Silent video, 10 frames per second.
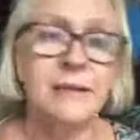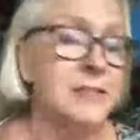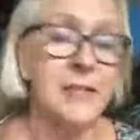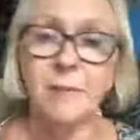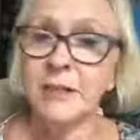
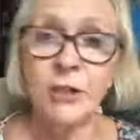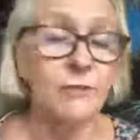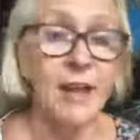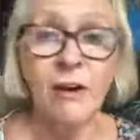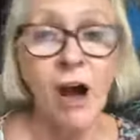cinnamon, clove,
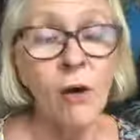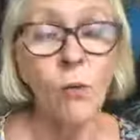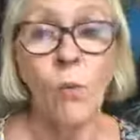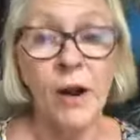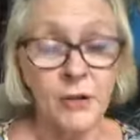they're all
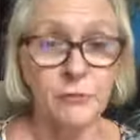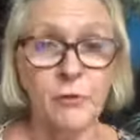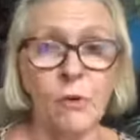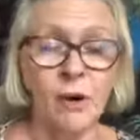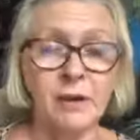
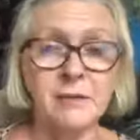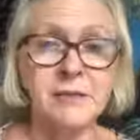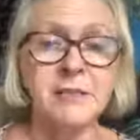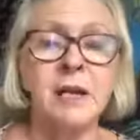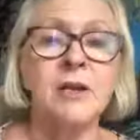wonderful
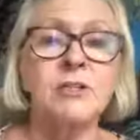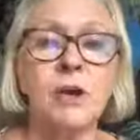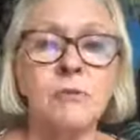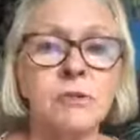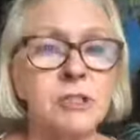oils.
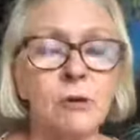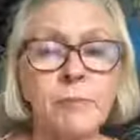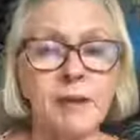So don't be